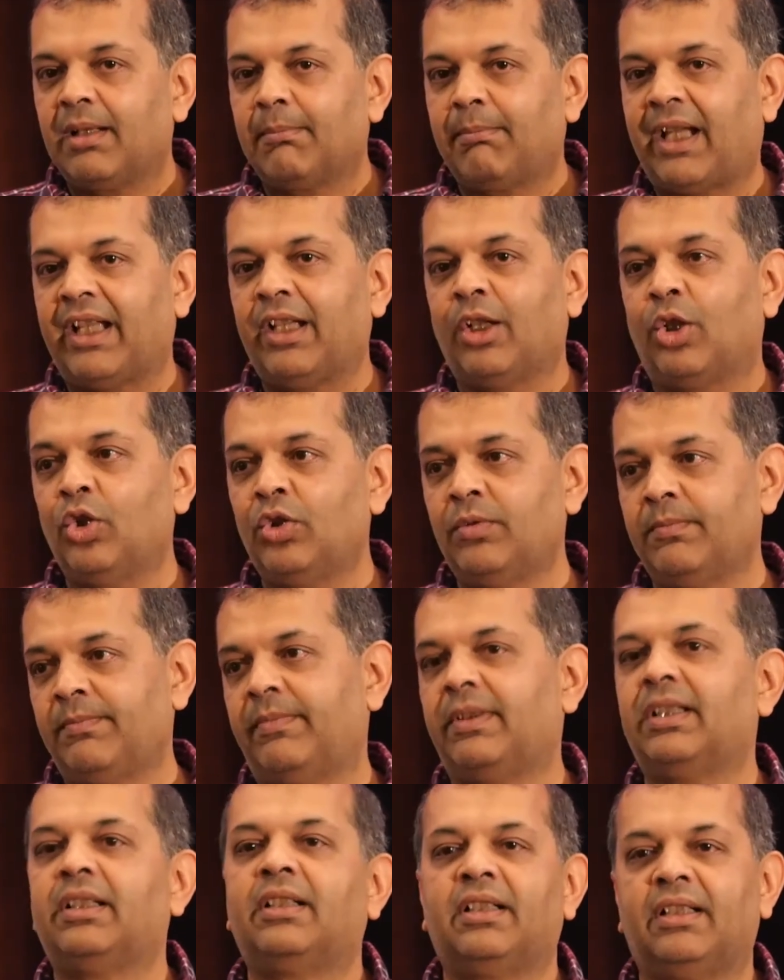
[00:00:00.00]
My
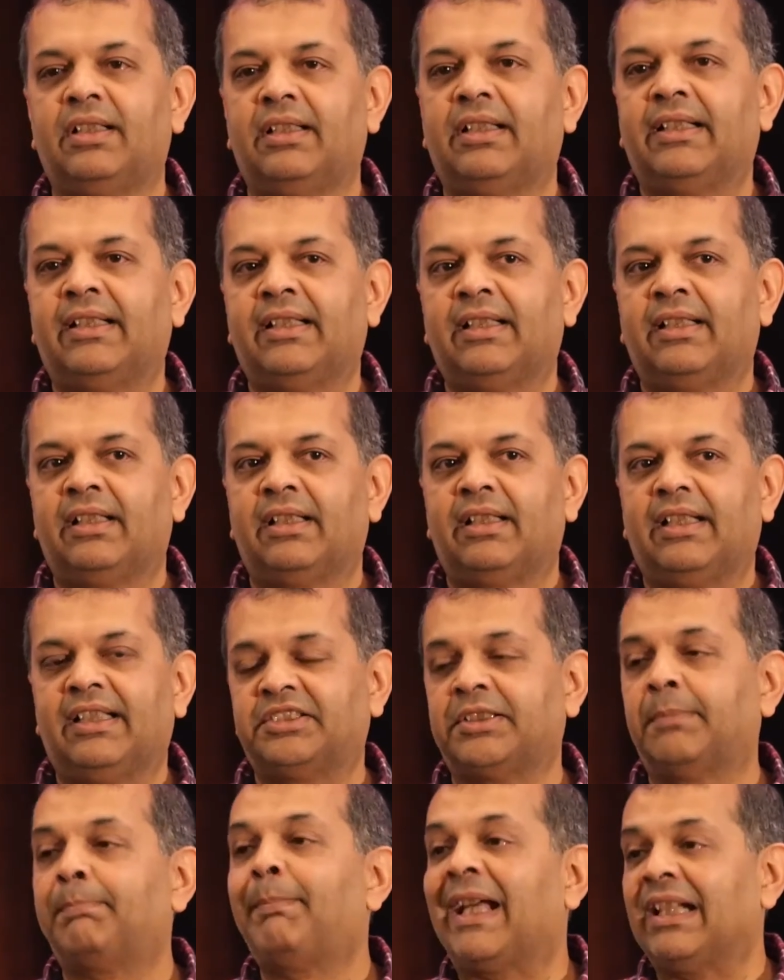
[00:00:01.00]
home
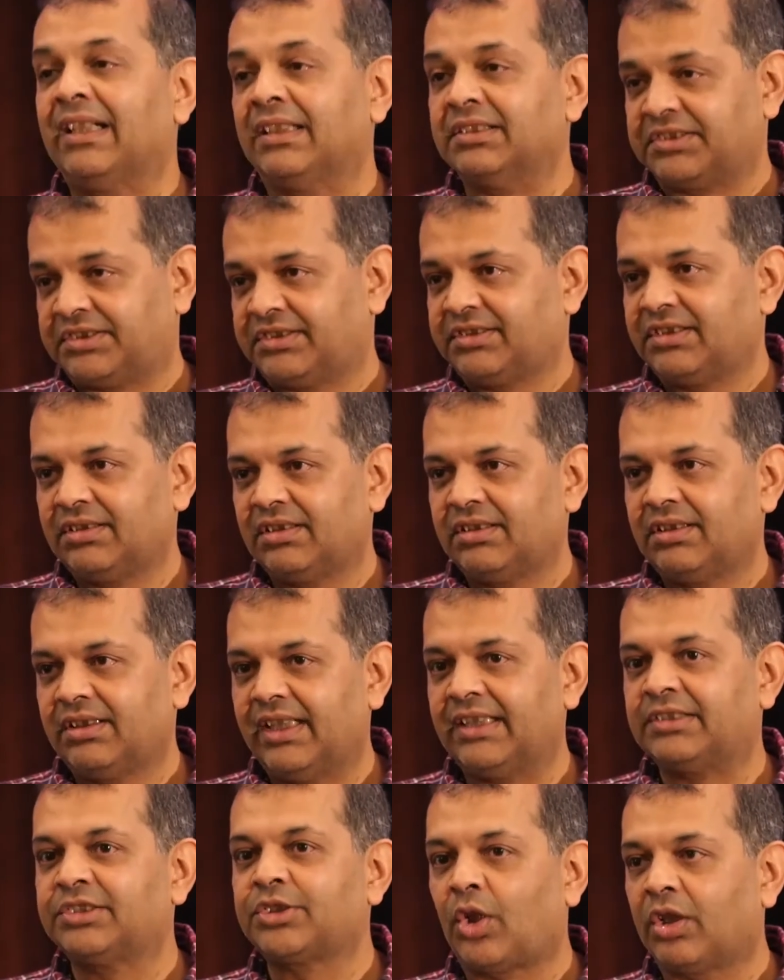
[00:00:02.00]
is a palace.
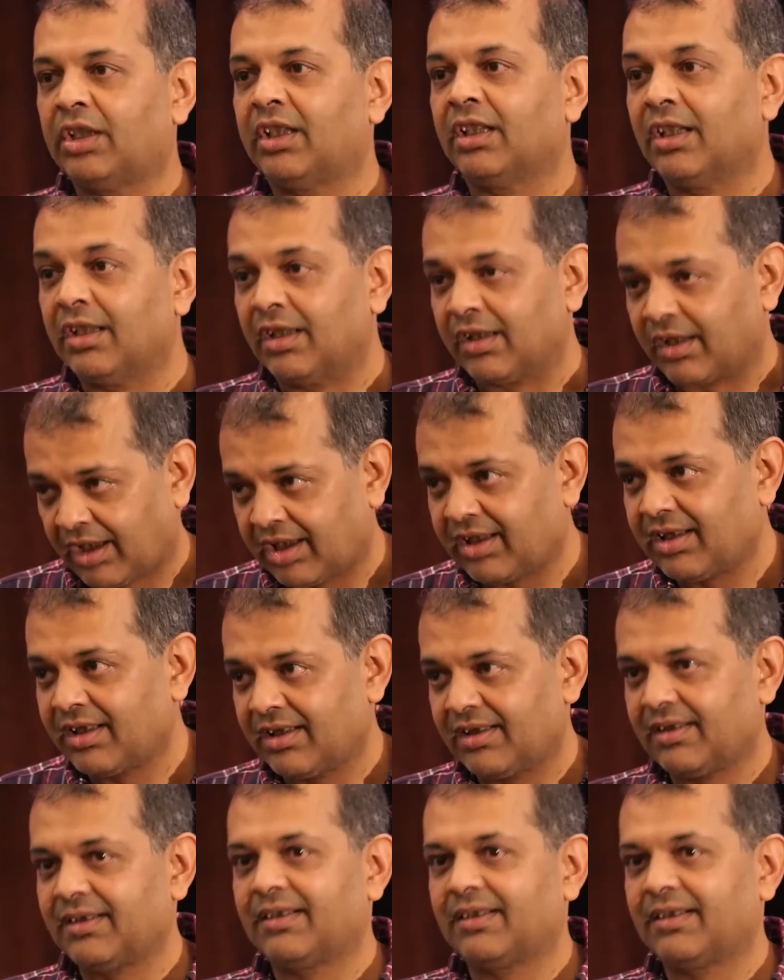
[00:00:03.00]
It's called the Earth.